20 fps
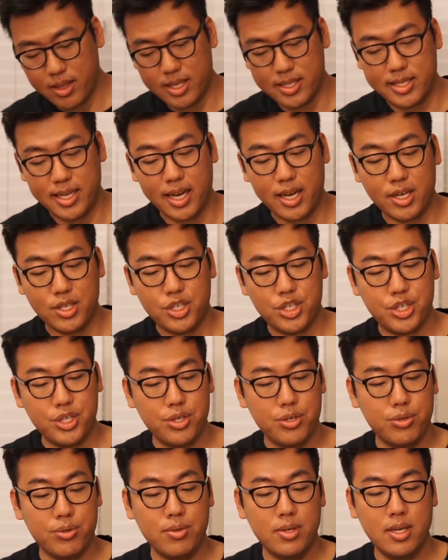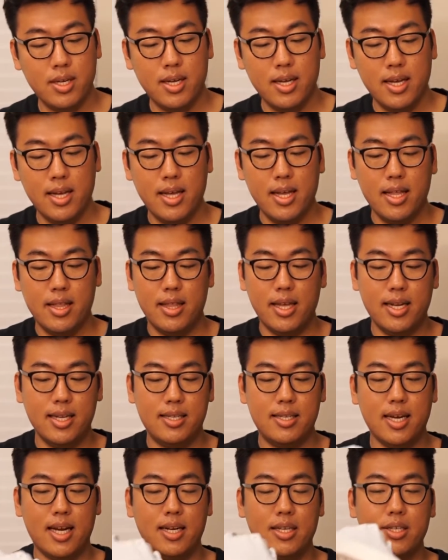The second shoe, they
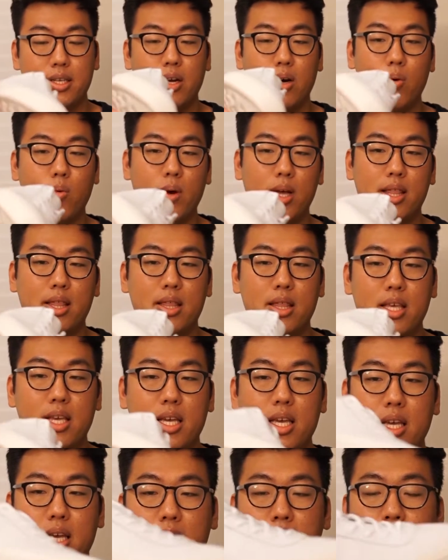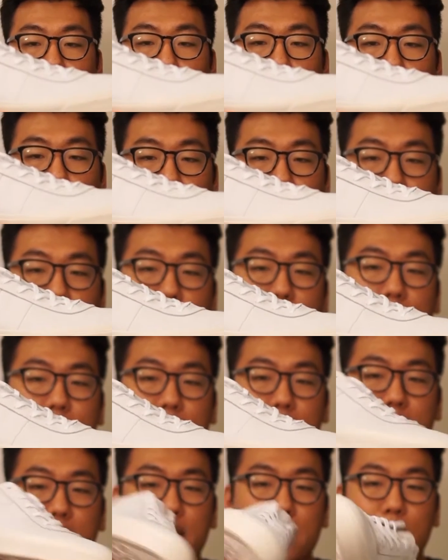decided to go with the Court
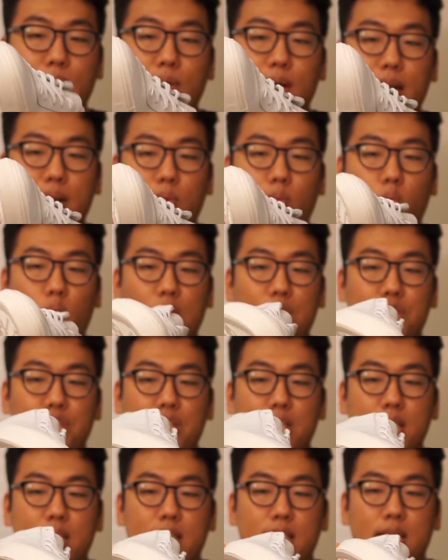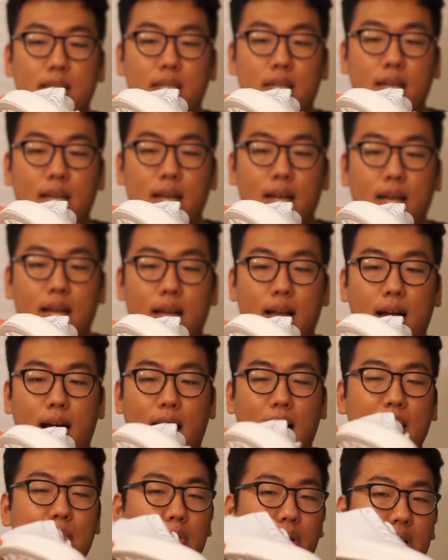Classic silhouette, which is,
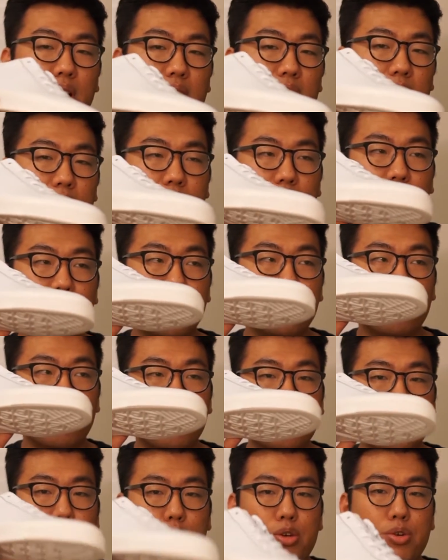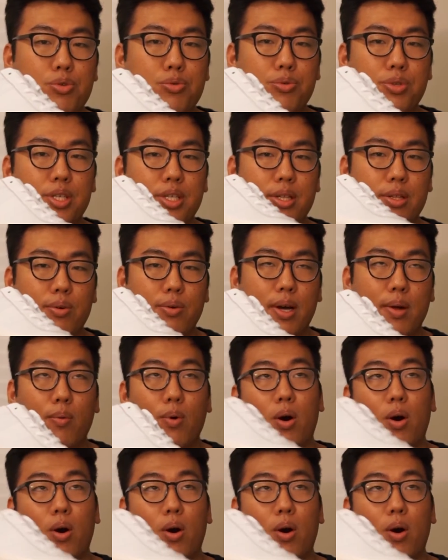I believe, is a new silhouette.